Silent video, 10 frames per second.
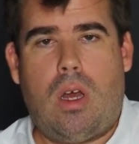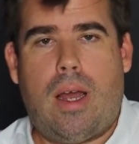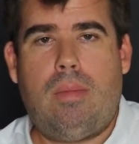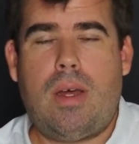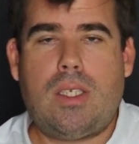
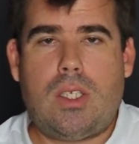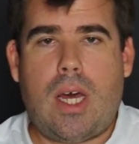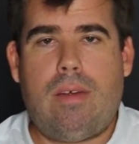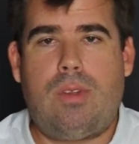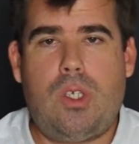And
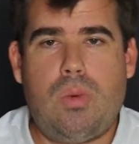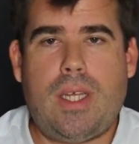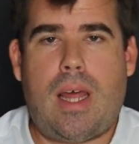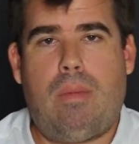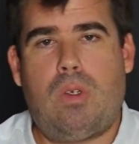instead of
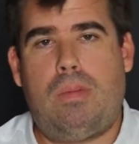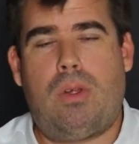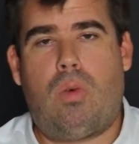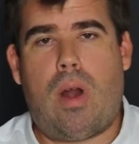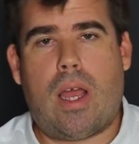doing that, most
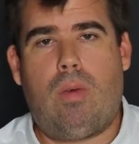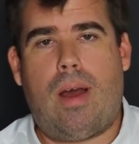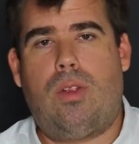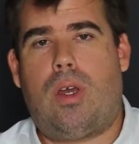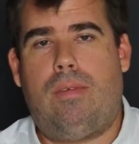people are running
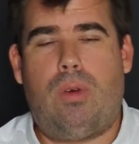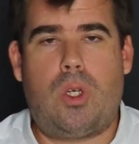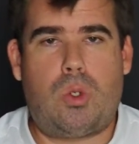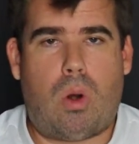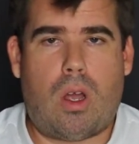around looking for the
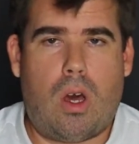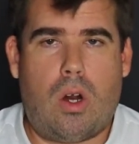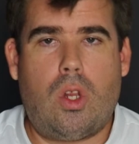shortcut,